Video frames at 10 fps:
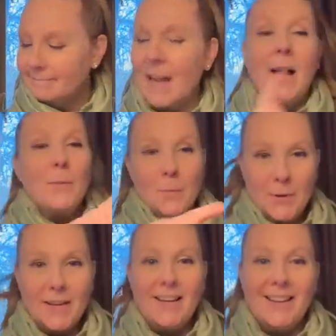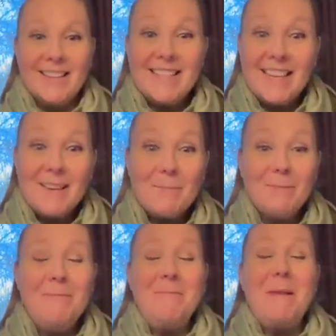I will put it here. See,
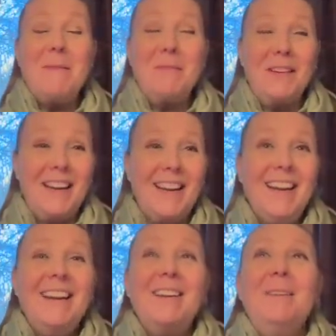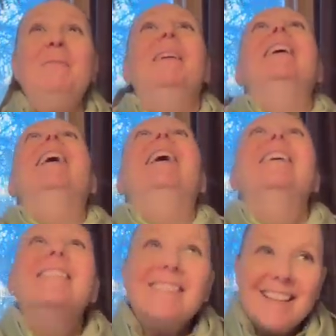memory. Oh my
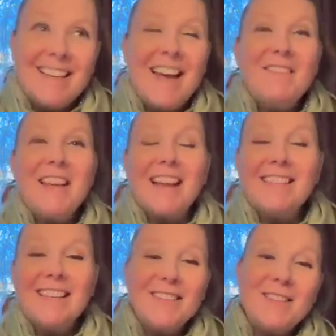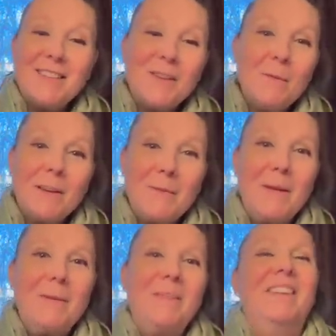gosh. And I've texted it to so many
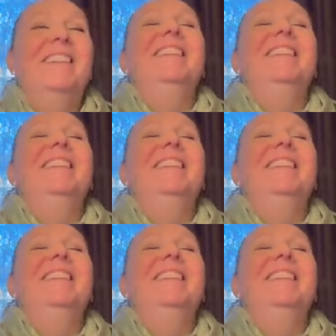people.